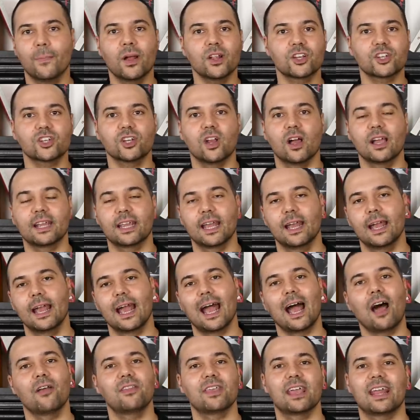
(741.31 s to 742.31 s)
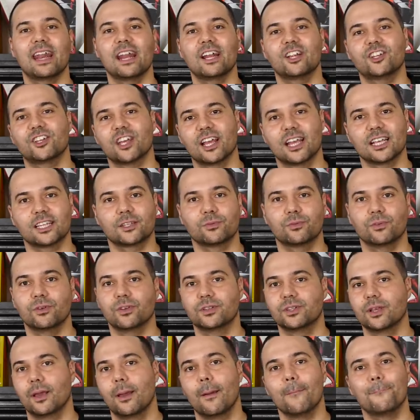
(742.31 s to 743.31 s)
much like how the NHS
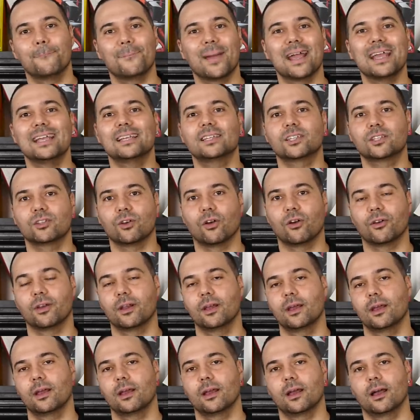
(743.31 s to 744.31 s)
was based on.